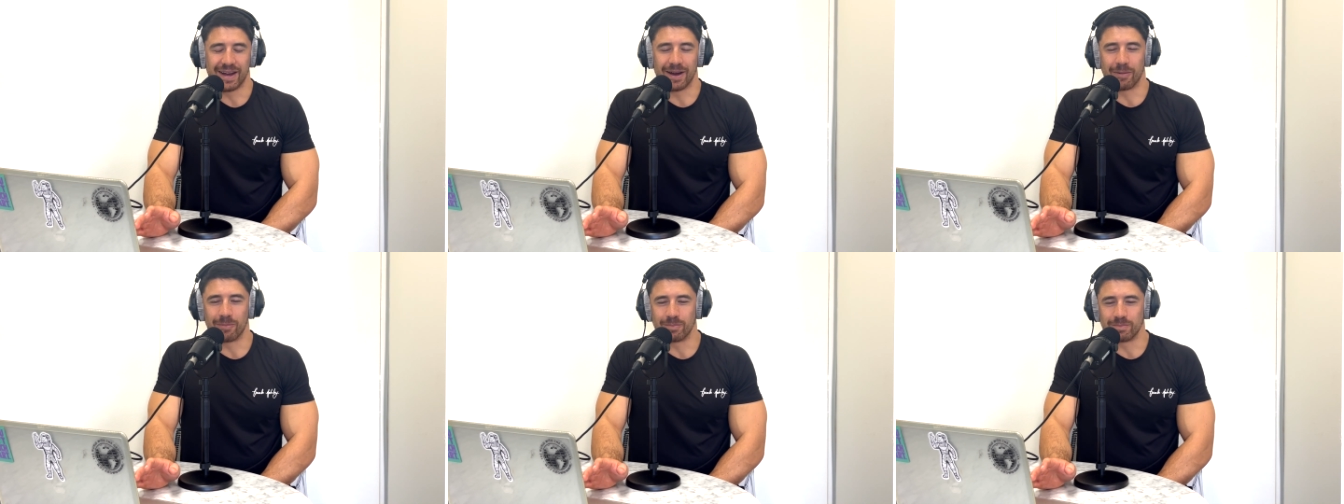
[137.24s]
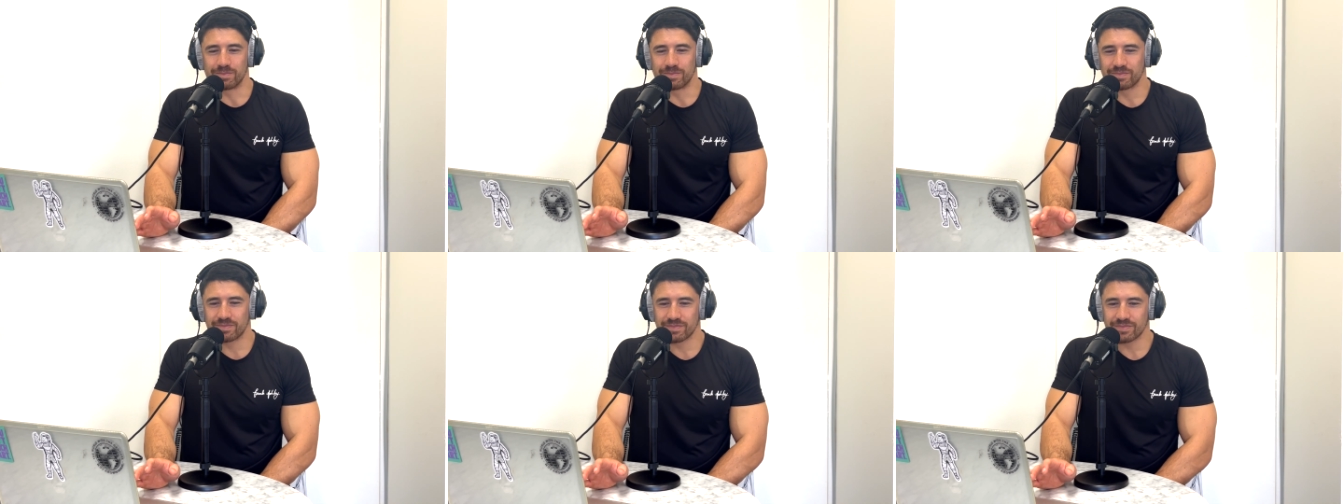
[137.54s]

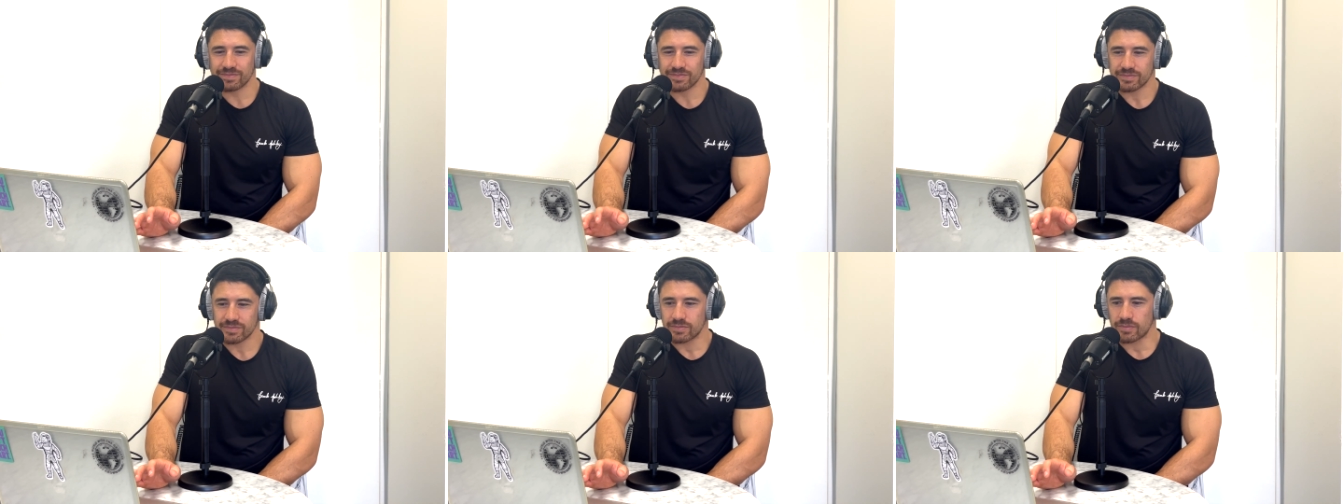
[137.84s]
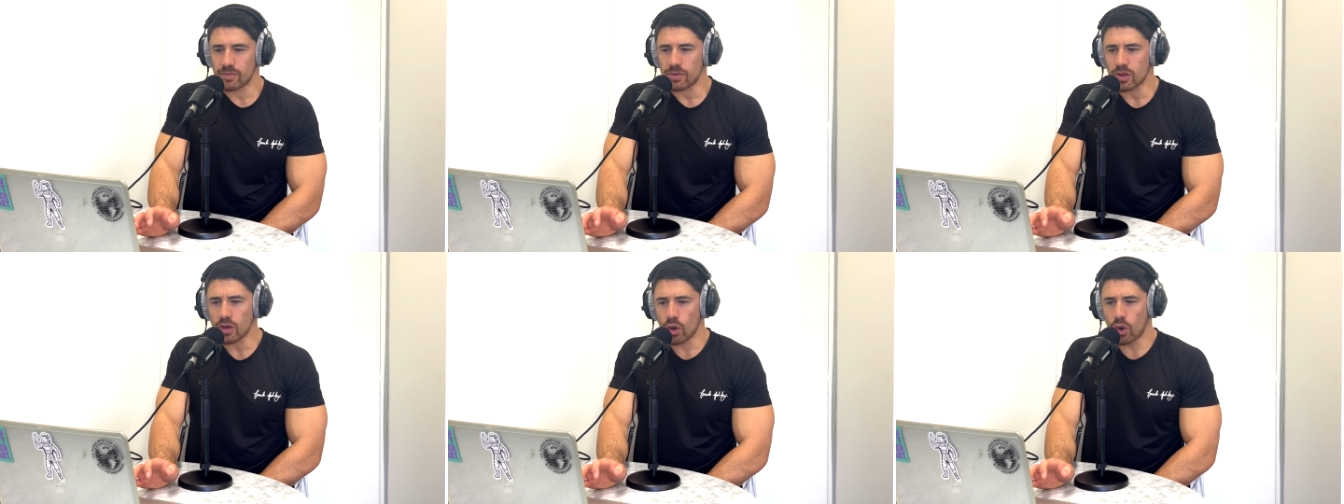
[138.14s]
um,
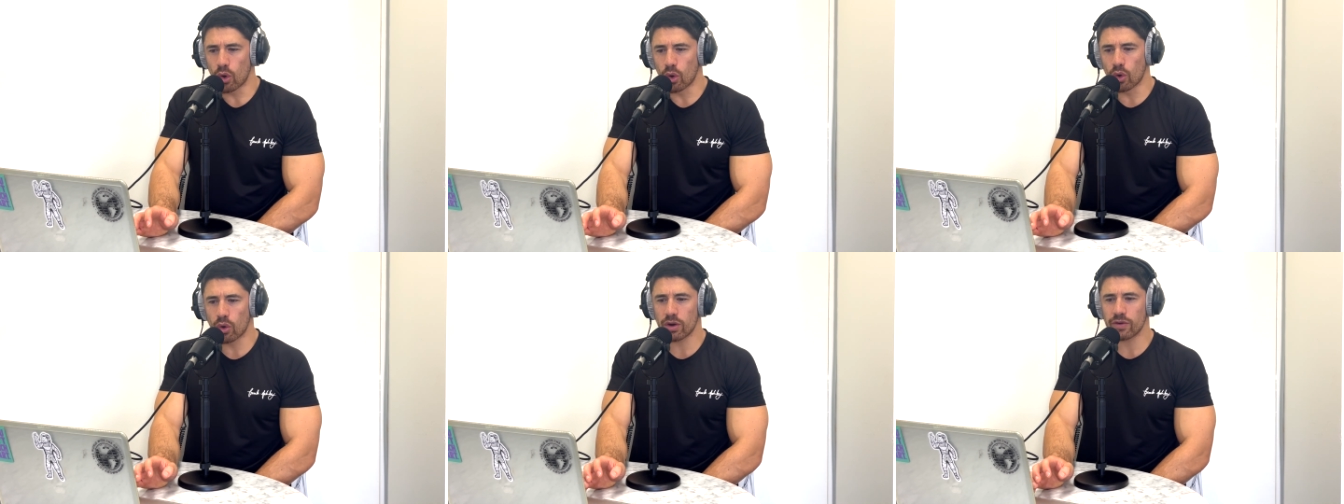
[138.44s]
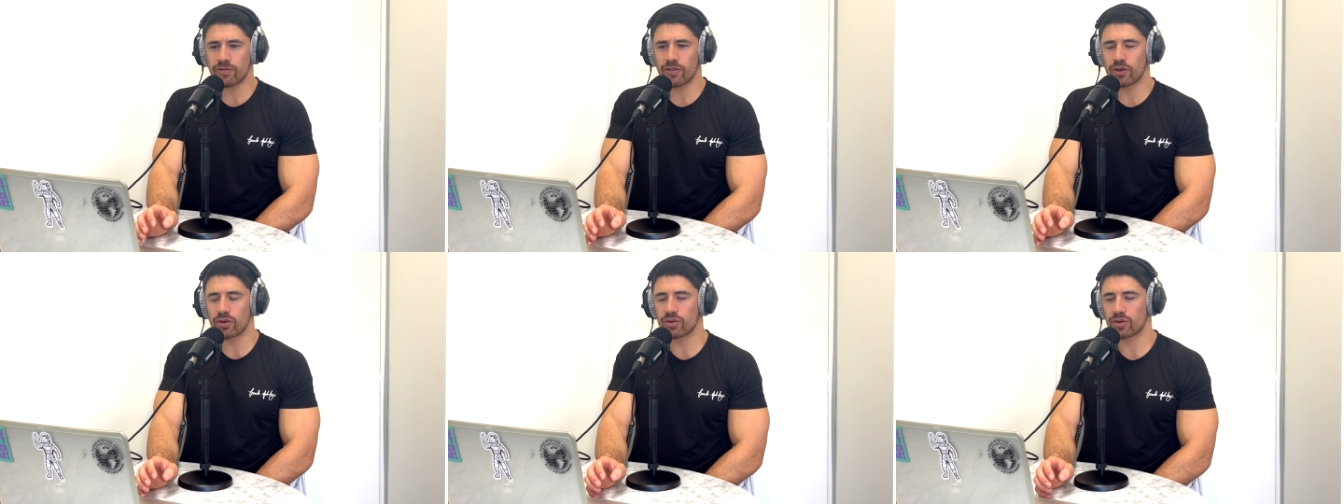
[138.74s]
or
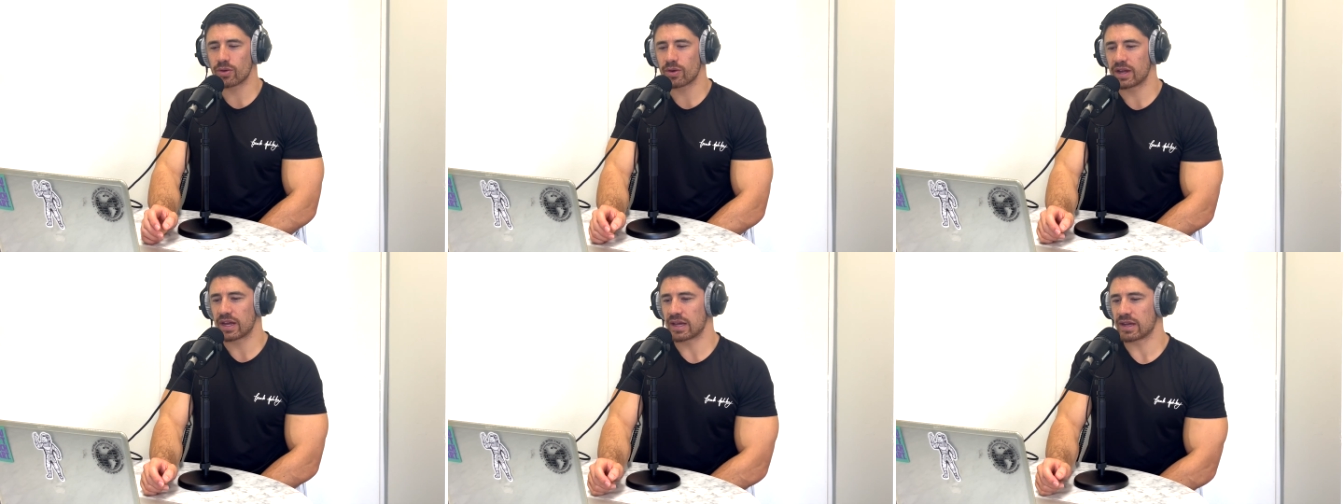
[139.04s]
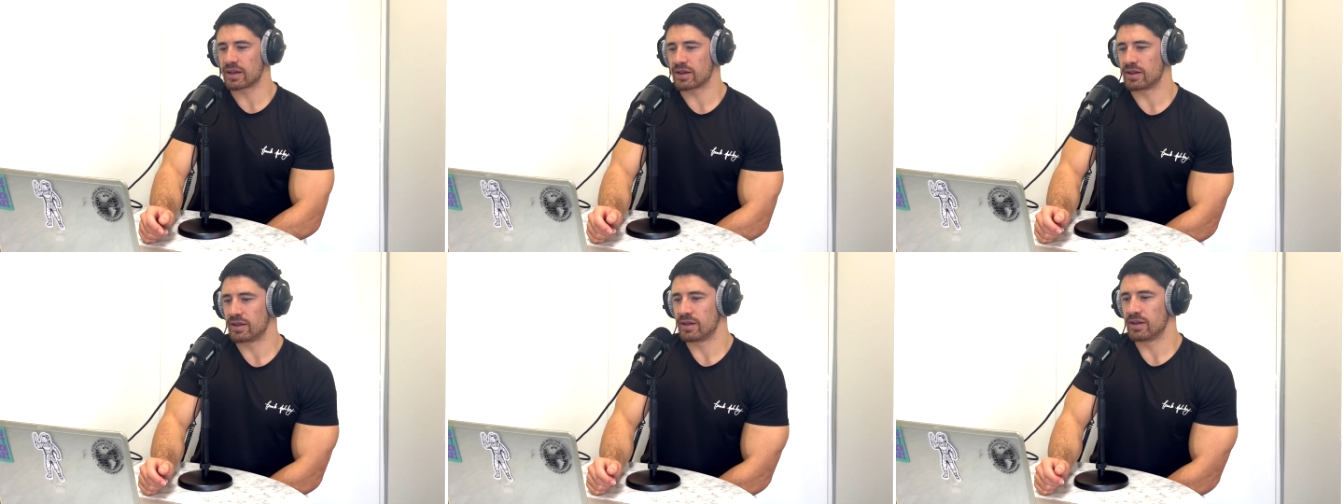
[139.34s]
if you're
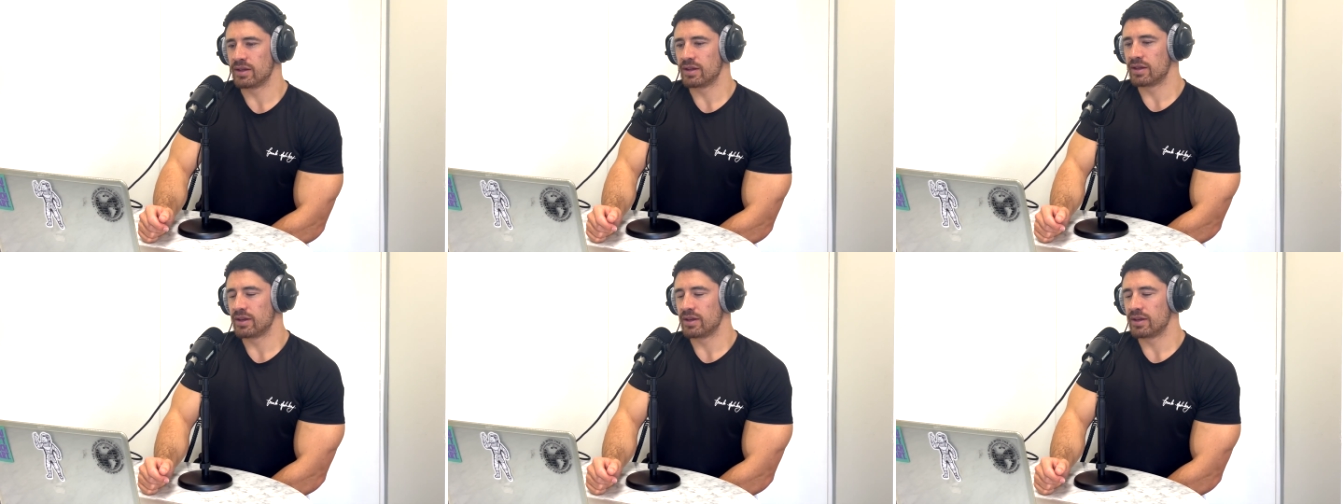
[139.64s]
doing